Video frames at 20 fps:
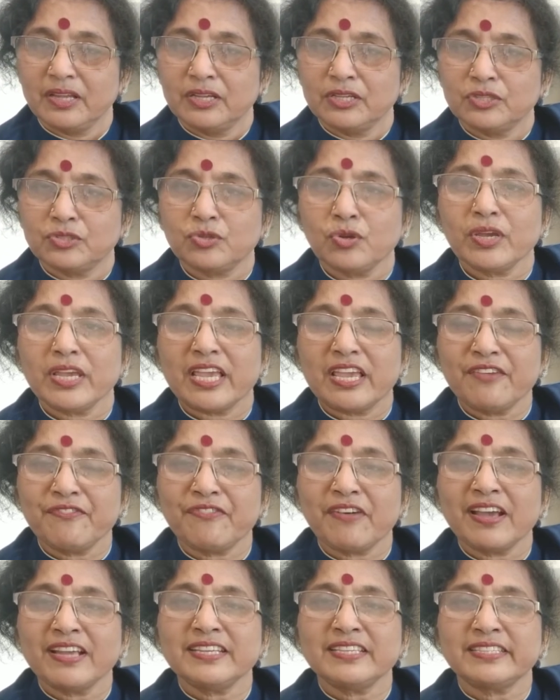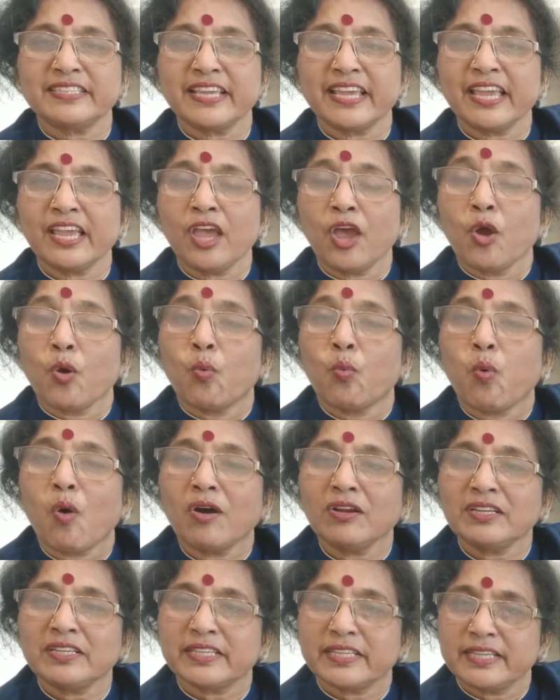So if I say,
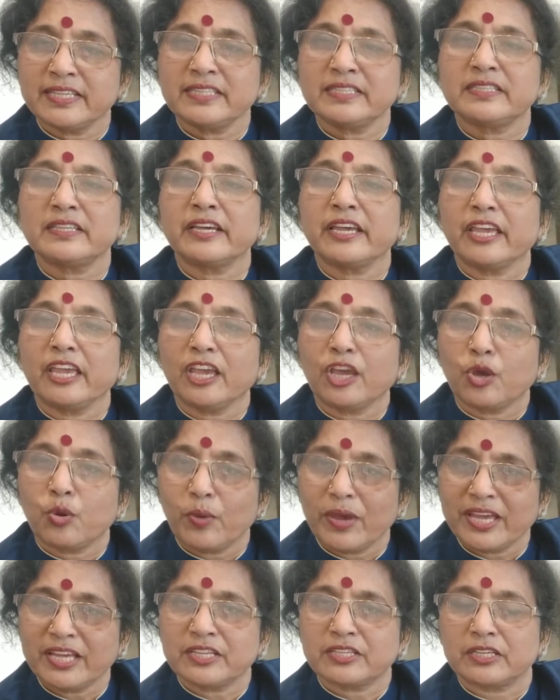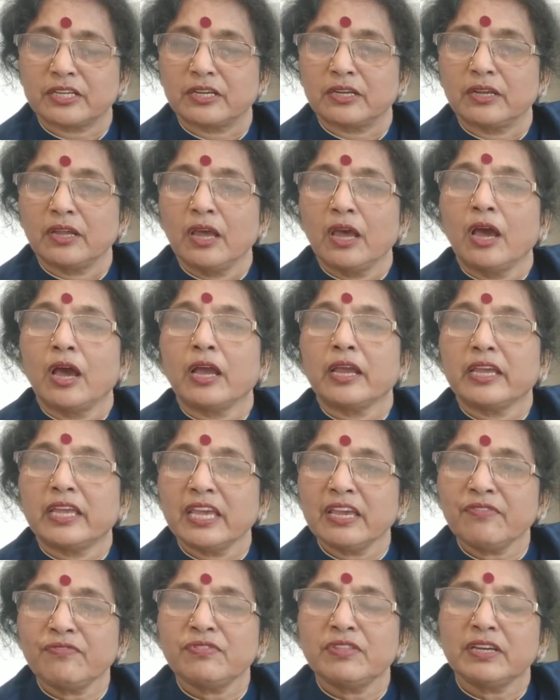what is the equation?
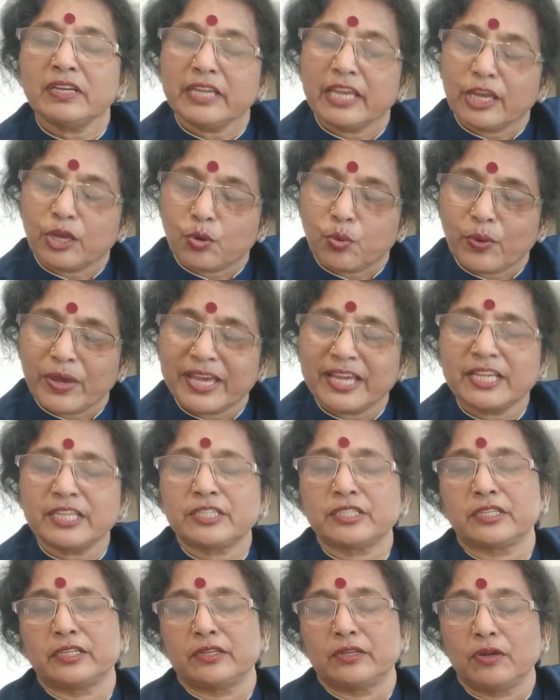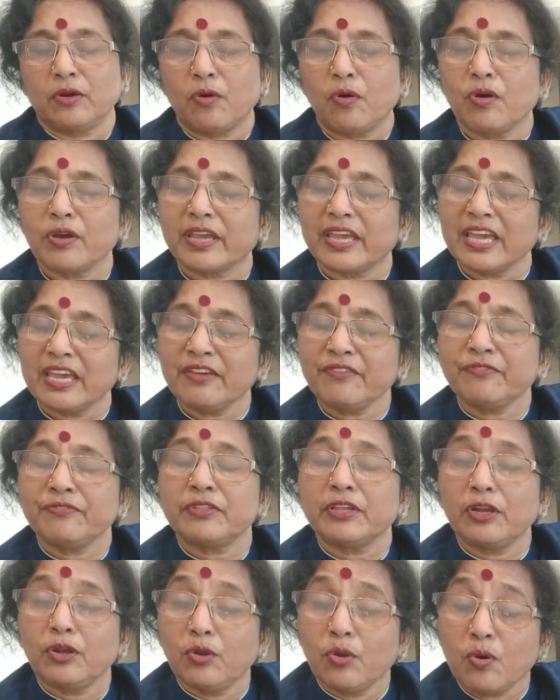Give the equation or give
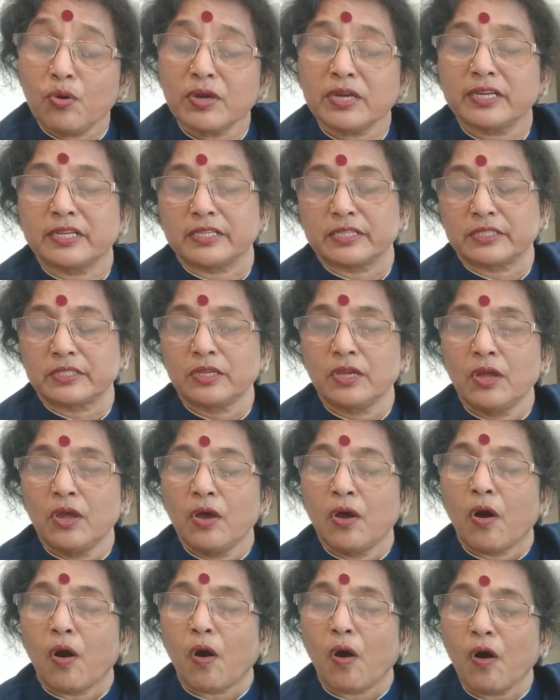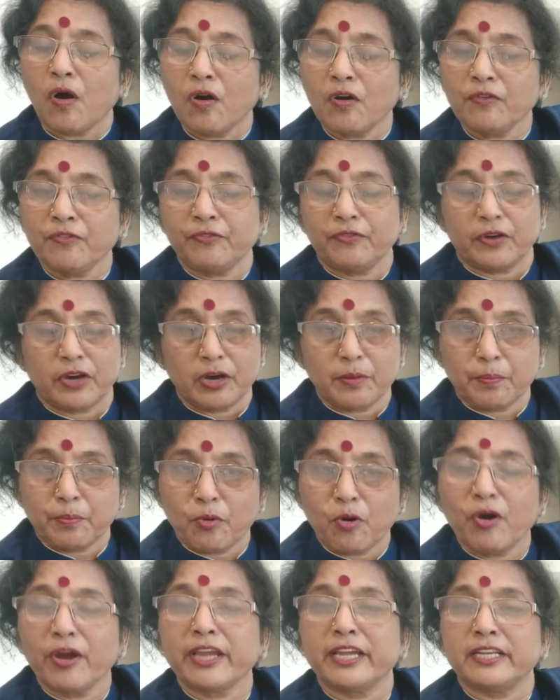the locus of a
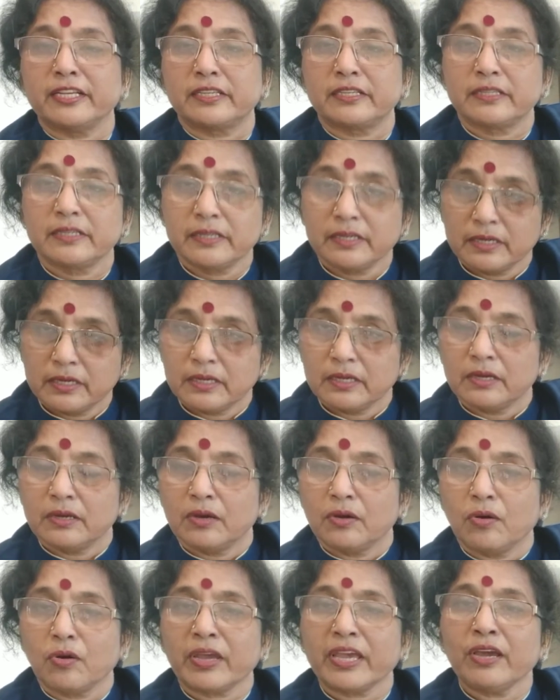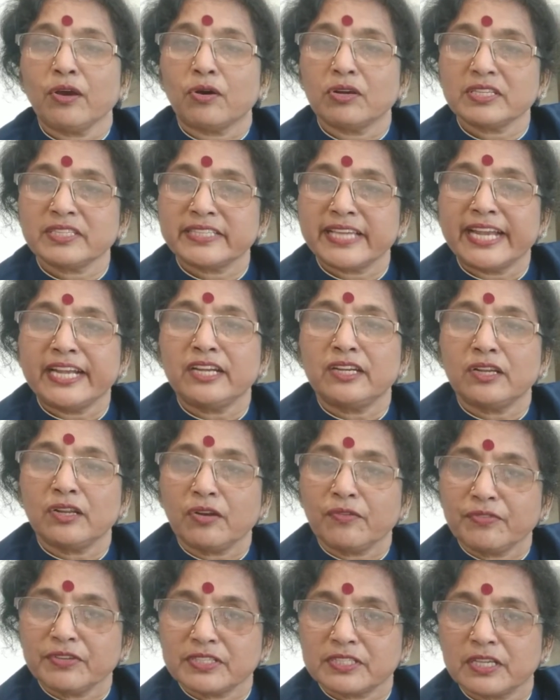point, okay, or center
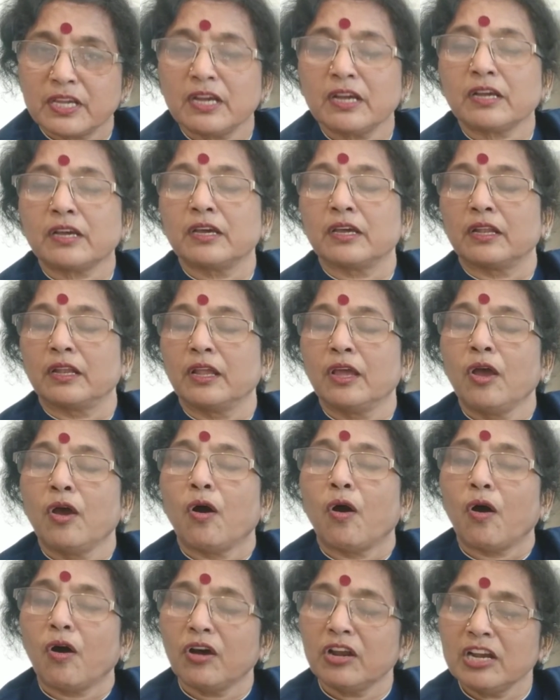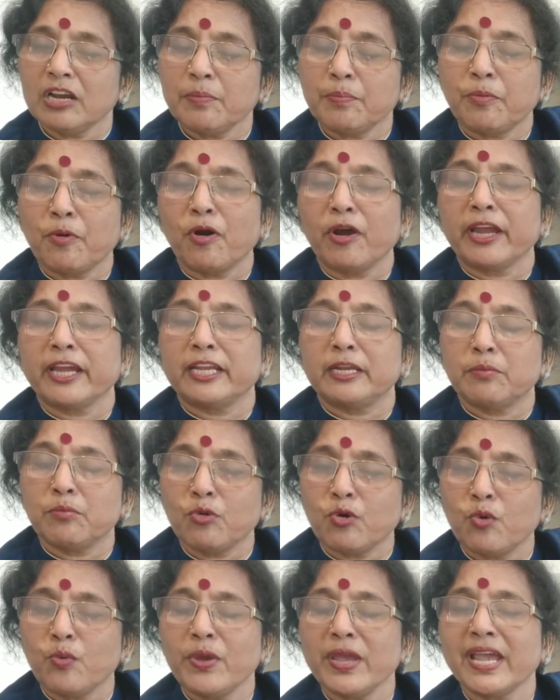of a circle or a point
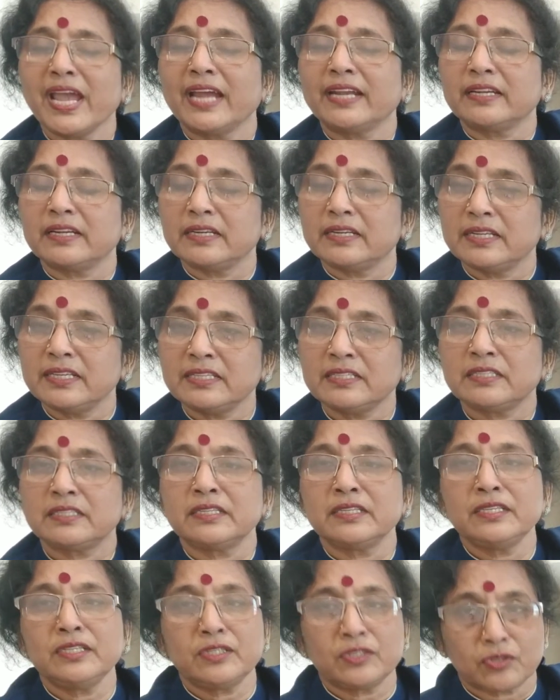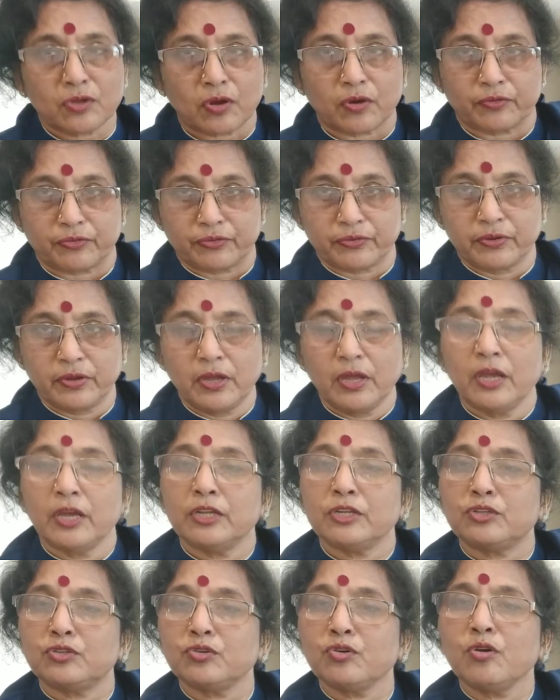moving at a distance of
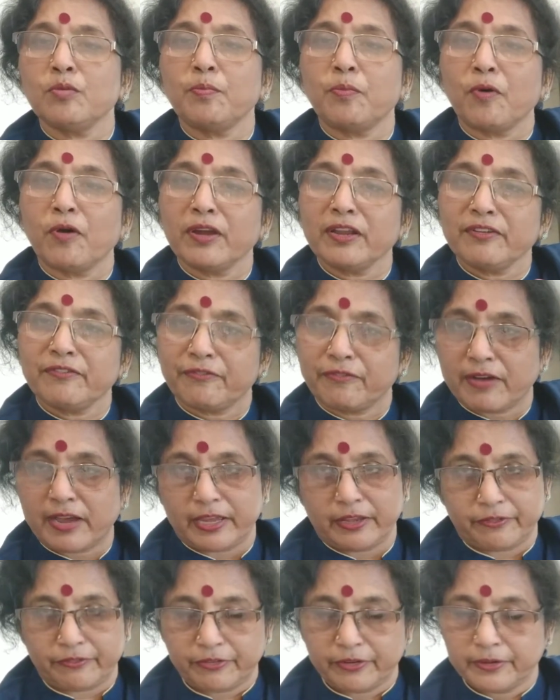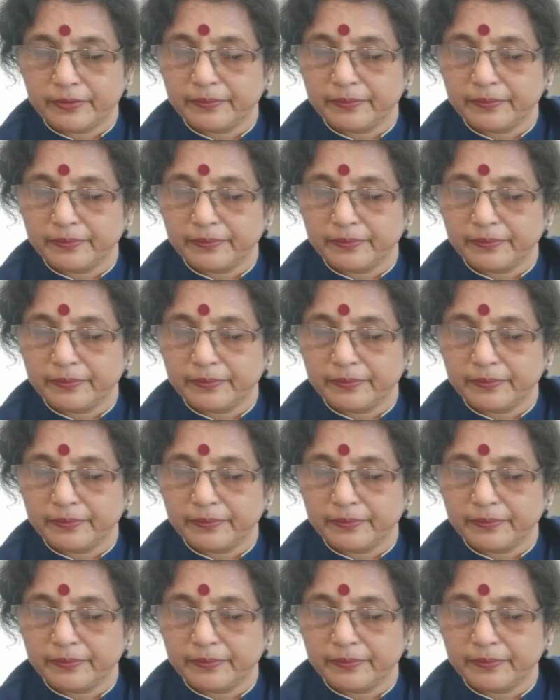2.5